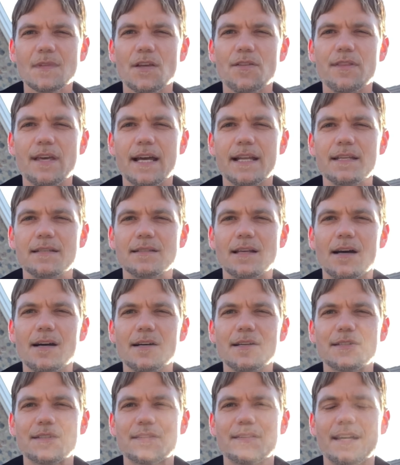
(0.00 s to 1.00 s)
that is
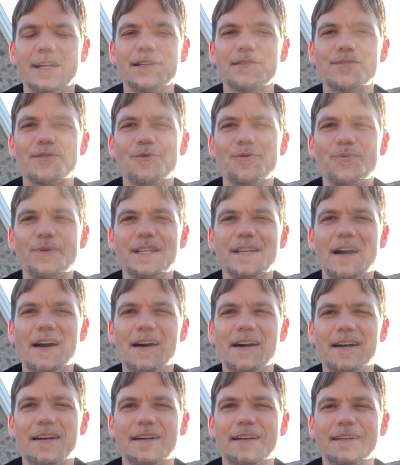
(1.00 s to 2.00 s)
us, that is who we
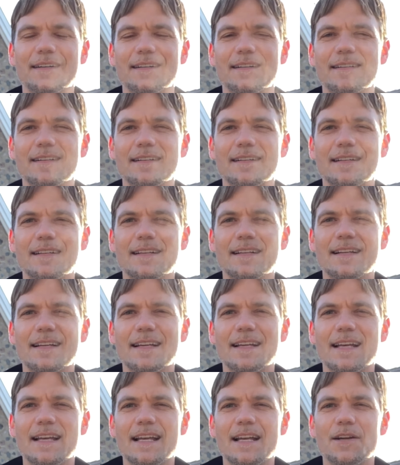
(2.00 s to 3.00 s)
are.
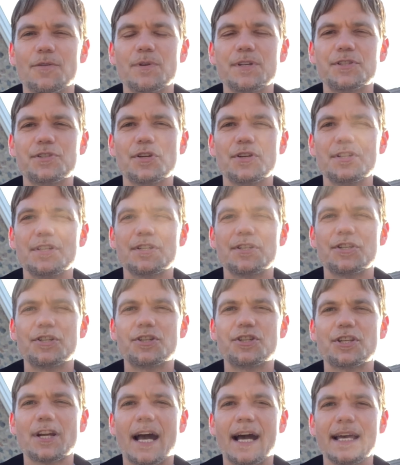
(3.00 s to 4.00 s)
We shouldn't
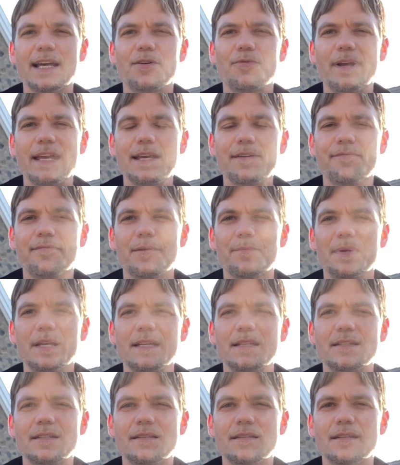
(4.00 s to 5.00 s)
shy away from
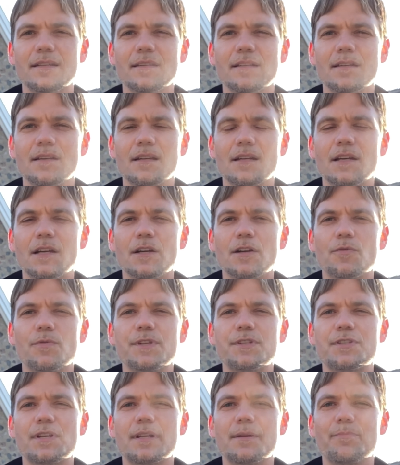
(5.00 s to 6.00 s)
it. We
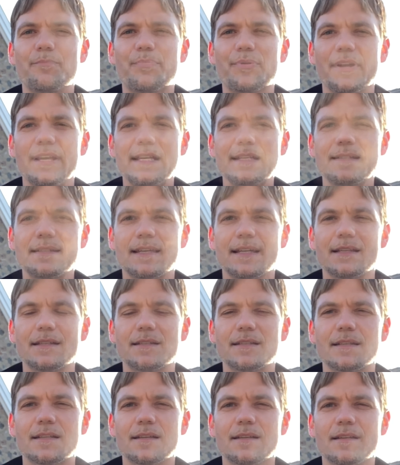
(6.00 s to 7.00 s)
should embrace
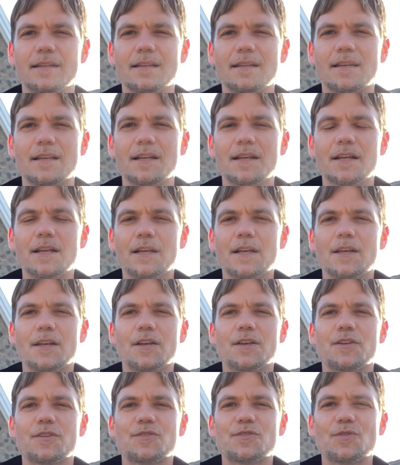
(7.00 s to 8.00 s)
it.
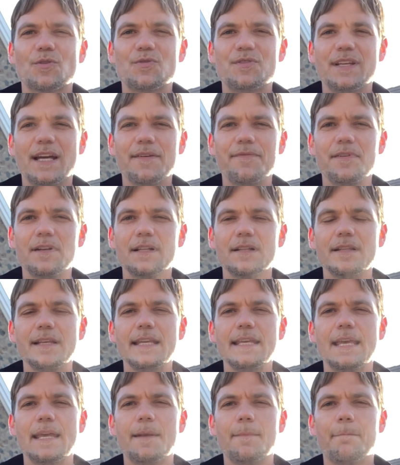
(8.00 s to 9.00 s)
So
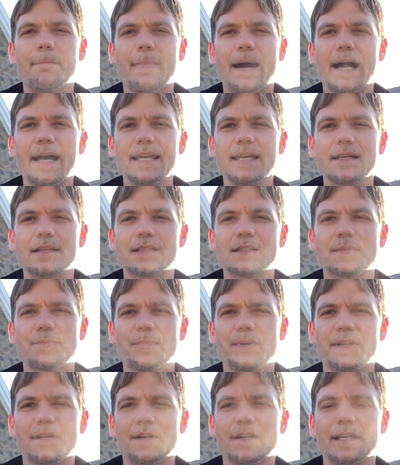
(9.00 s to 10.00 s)
definitely in my
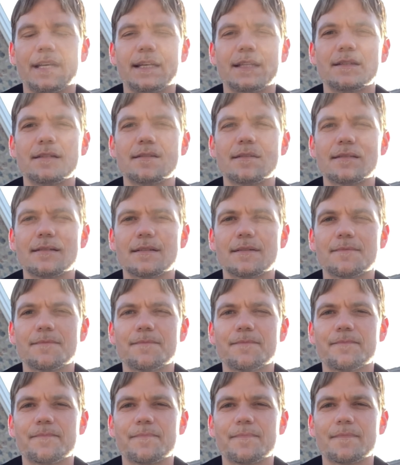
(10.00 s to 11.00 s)
experience,
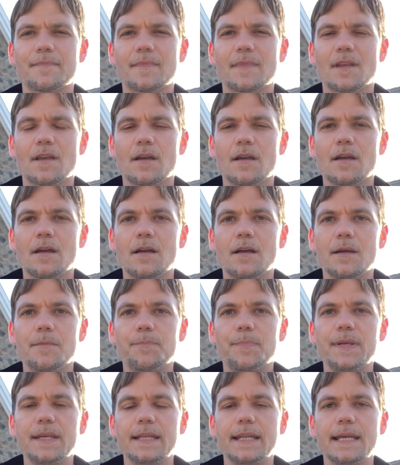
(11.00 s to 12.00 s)

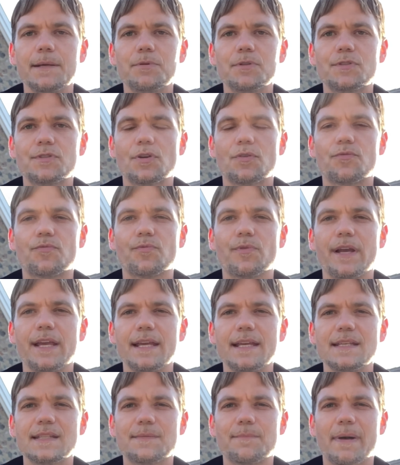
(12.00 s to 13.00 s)
being able to
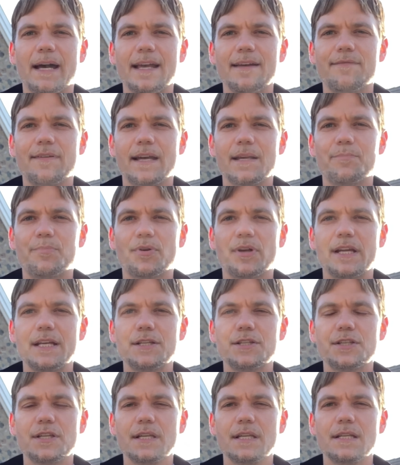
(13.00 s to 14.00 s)
raise my
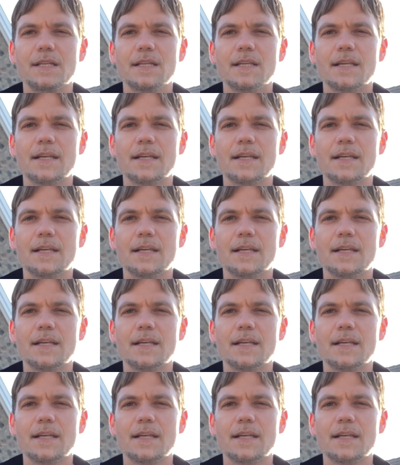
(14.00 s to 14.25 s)
vibration,